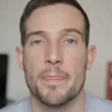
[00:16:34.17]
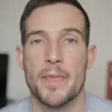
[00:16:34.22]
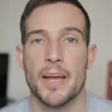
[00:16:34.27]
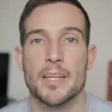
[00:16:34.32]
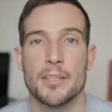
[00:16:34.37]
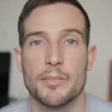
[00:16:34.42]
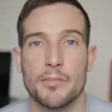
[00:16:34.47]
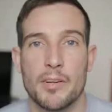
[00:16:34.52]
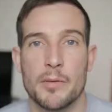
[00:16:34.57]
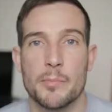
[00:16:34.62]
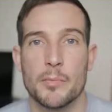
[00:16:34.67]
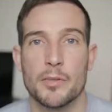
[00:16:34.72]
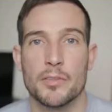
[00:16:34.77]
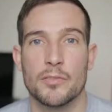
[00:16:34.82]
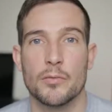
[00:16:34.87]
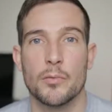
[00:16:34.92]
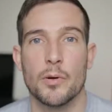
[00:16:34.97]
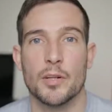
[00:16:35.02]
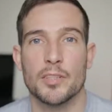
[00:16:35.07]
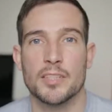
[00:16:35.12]
Thanks very
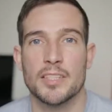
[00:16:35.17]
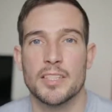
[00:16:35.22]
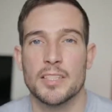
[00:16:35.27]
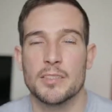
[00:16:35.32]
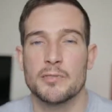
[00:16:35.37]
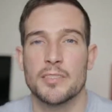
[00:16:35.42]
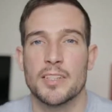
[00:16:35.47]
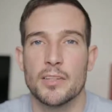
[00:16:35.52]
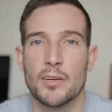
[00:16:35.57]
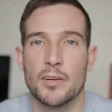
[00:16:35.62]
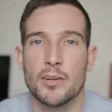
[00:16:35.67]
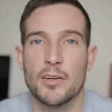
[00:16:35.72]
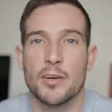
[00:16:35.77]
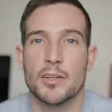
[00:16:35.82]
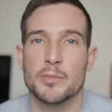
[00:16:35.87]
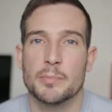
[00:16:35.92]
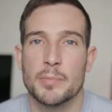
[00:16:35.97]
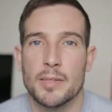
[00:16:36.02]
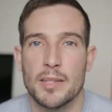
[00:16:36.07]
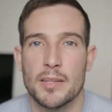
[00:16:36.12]
much for watching this video. I know
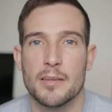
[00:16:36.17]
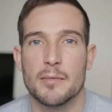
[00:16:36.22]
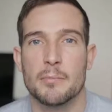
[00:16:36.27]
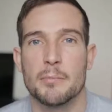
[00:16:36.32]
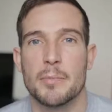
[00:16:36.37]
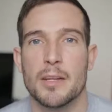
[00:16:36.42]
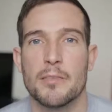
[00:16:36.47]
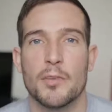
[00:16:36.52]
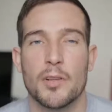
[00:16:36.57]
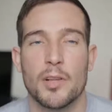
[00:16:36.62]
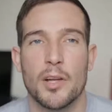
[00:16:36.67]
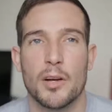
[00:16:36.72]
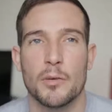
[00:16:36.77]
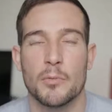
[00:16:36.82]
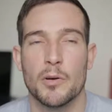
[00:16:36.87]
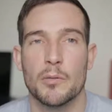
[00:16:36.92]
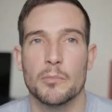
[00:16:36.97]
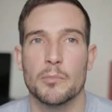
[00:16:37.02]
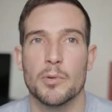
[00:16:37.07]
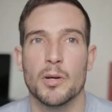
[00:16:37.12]
it's been a bit of a
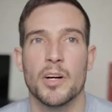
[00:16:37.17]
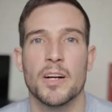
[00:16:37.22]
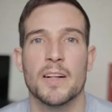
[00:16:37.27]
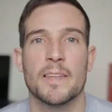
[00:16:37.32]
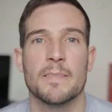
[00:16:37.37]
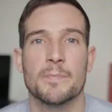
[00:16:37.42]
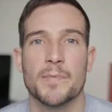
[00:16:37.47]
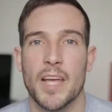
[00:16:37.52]
long one, but